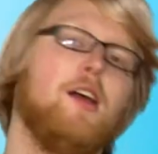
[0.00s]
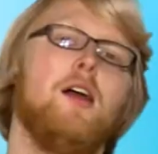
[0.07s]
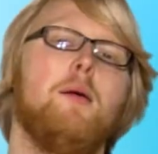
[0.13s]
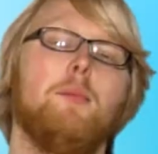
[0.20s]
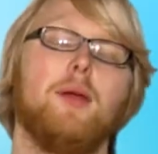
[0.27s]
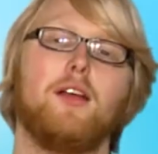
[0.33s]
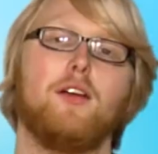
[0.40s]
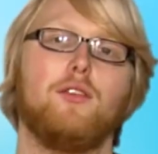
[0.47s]

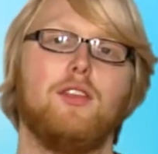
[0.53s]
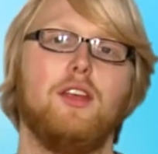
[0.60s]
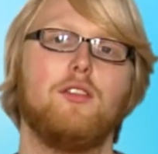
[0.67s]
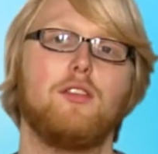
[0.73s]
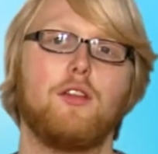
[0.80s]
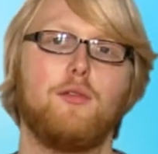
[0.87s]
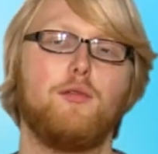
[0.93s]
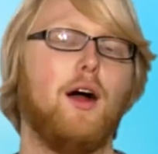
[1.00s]
because these
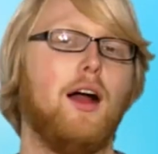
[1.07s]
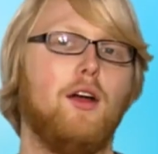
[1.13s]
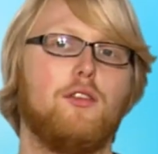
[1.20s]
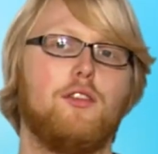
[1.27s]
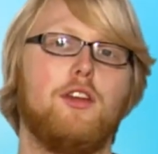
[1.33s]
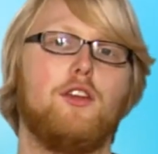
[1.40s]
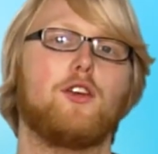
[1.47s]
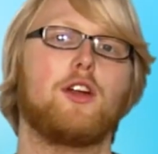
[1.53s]
are the
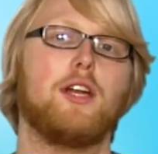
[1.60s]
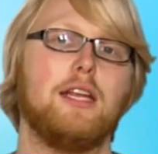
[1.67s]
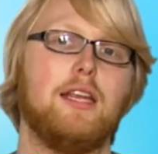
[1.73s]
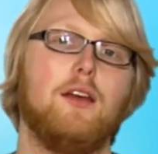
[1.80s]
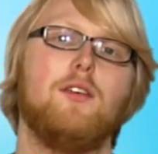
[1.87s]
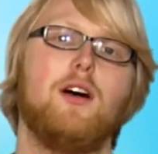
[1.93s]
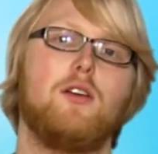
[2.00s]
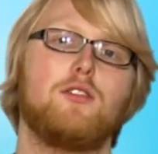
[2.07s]
files that you're going to
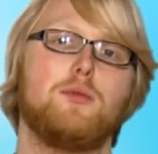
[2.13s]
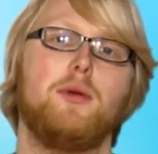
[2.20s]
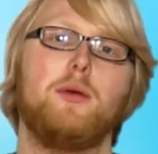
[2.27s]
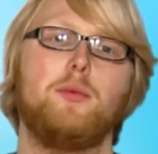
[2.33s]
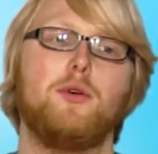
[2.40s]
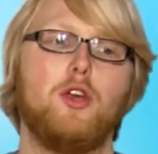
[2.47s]
give out to people.